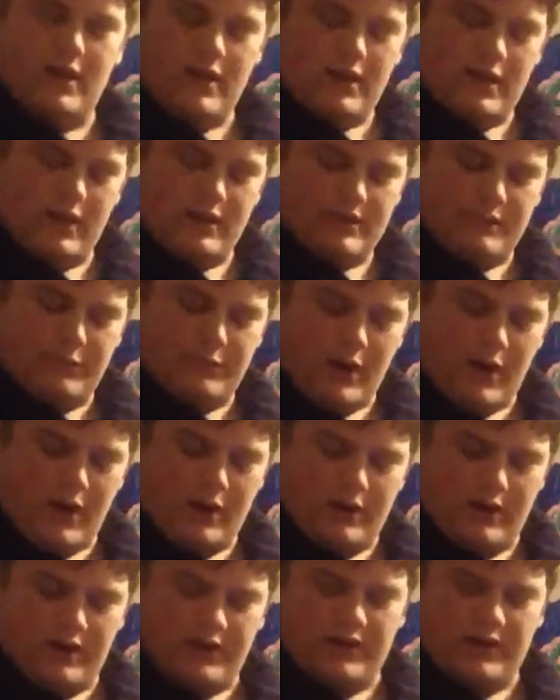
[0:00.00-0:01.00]
it has
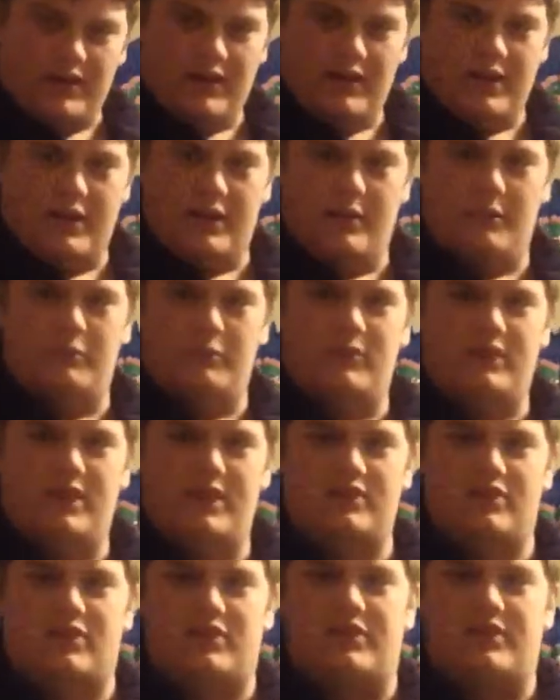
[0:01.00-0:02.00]
brown in the
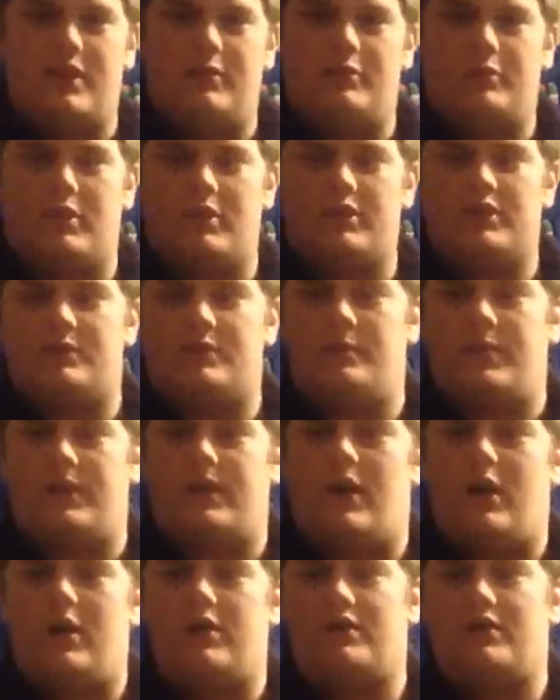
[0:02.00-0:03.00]
Desert Sunburst, but
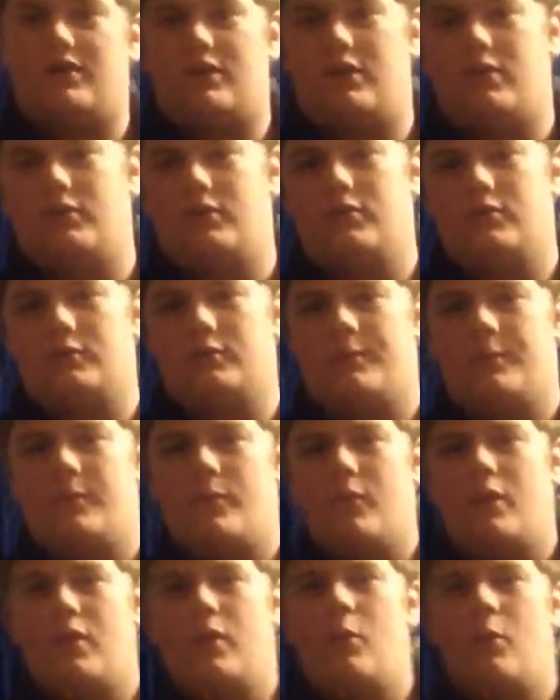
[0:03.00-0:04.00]
also
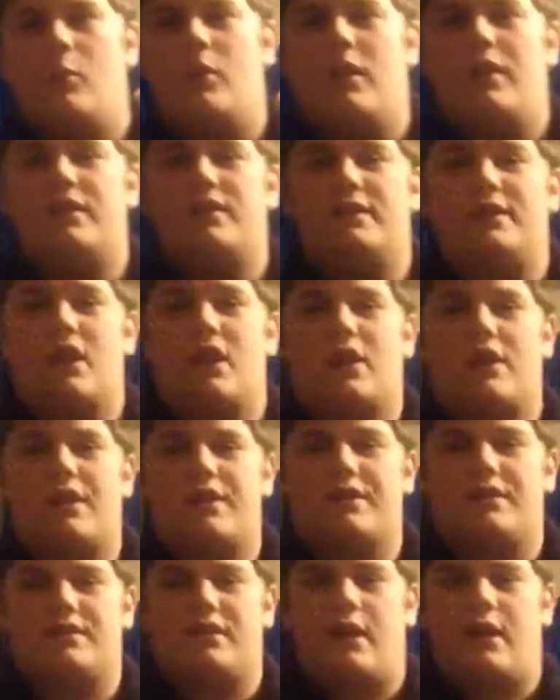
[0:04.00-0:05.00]
when Derek
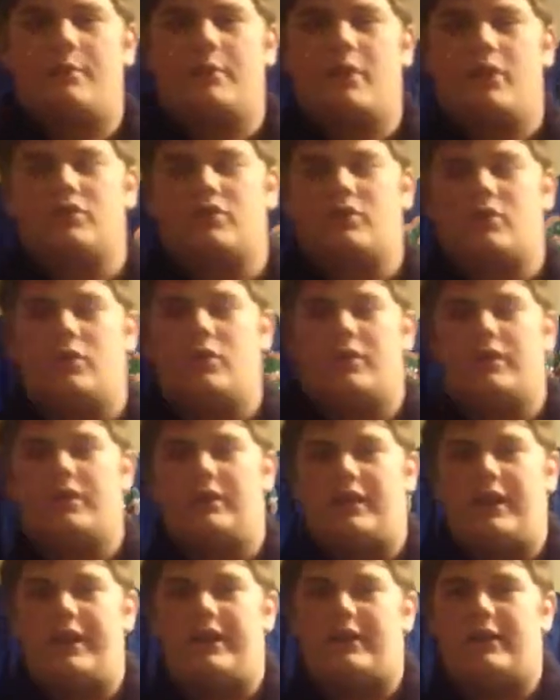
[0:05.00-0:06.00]
and the Dominoes recorded
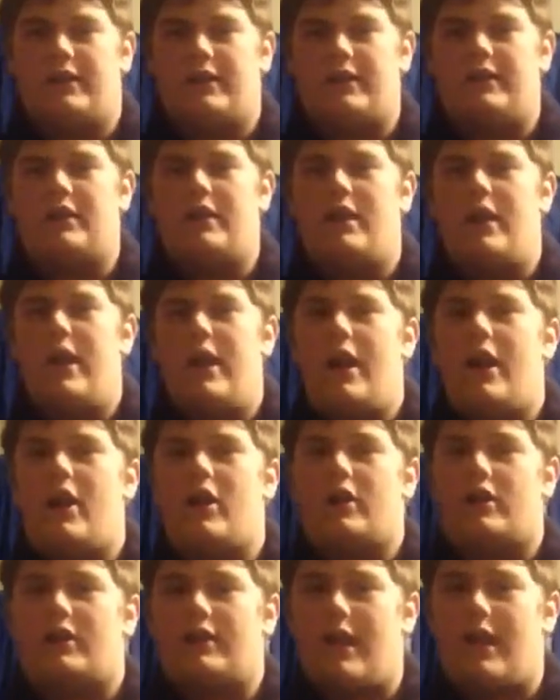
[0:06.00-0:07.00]
Layla,
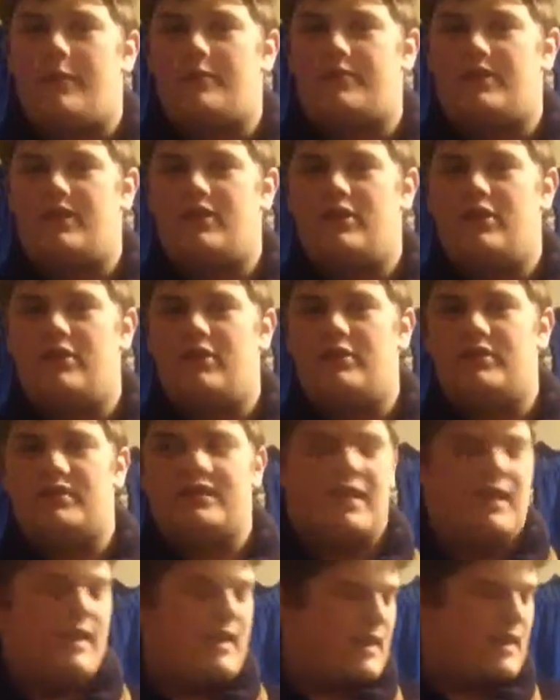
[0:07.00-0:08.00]
Eric Clapton used
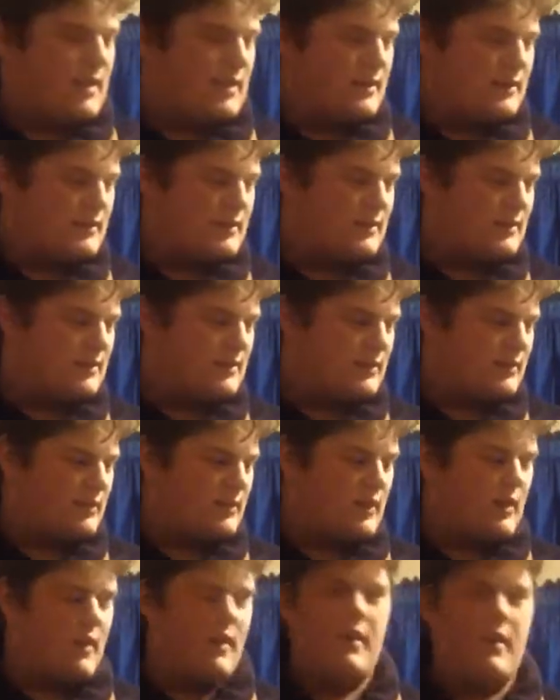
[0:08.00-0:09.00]
his
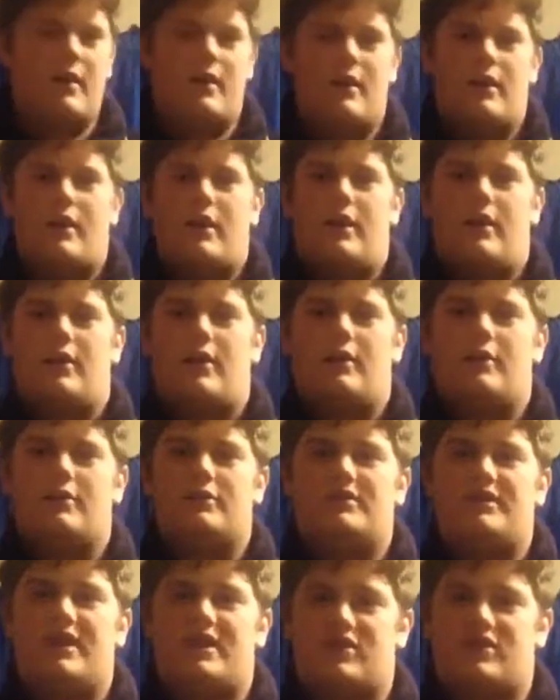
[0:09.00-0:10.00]

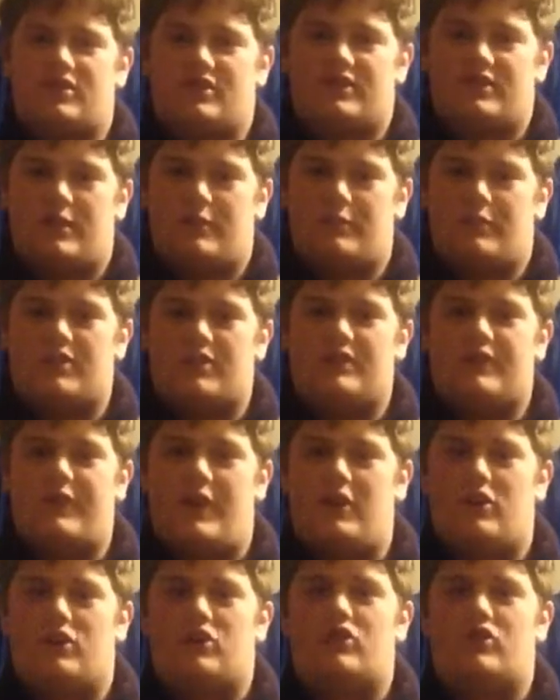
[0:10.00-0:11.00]
Desert Sunburst
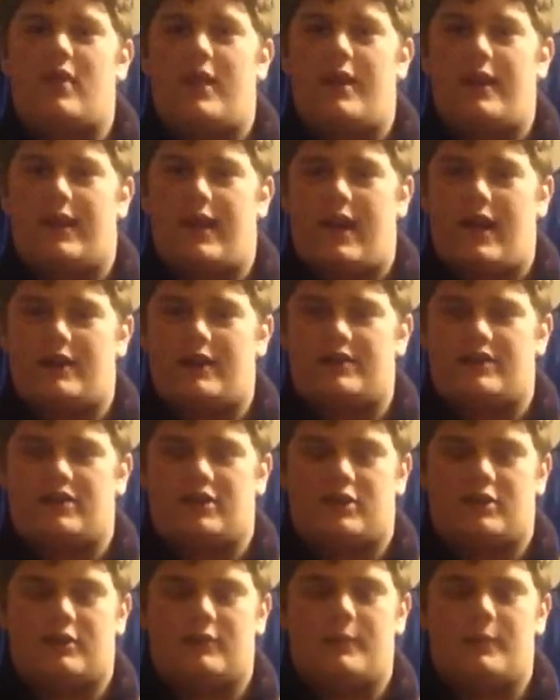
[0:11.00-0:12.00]
Fender
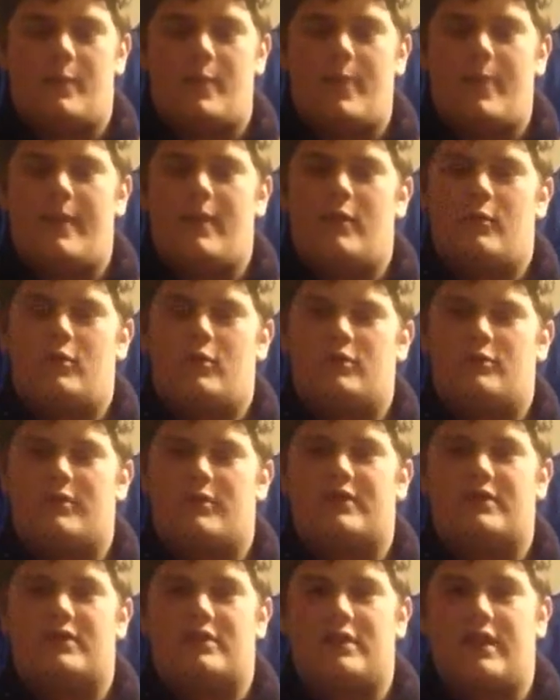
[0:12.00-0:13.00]
Stratocaster, which
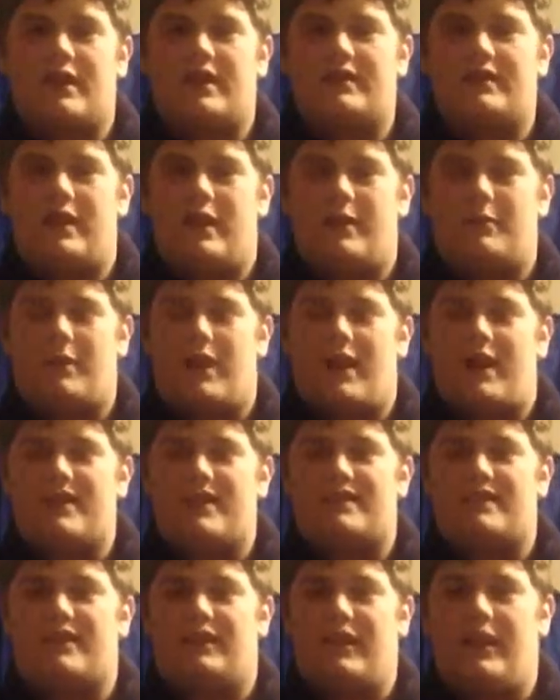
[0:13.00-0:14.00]
was nicknamed
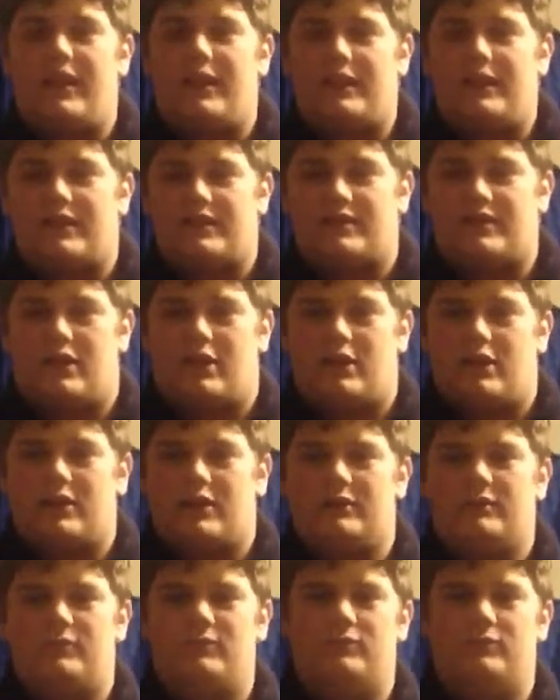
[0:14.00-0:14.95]
as the Layla guitar.